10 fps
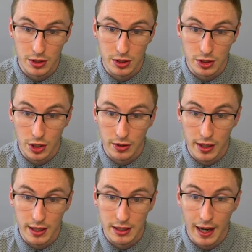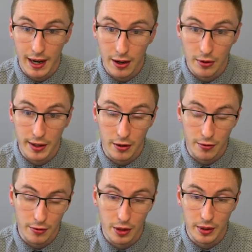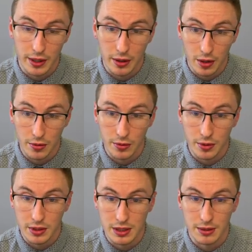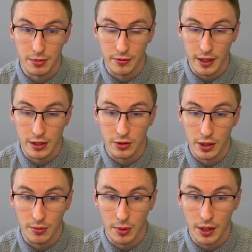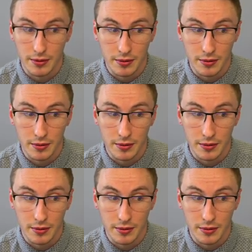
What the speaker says: to showcase how they are flowing over the simplified trailer model.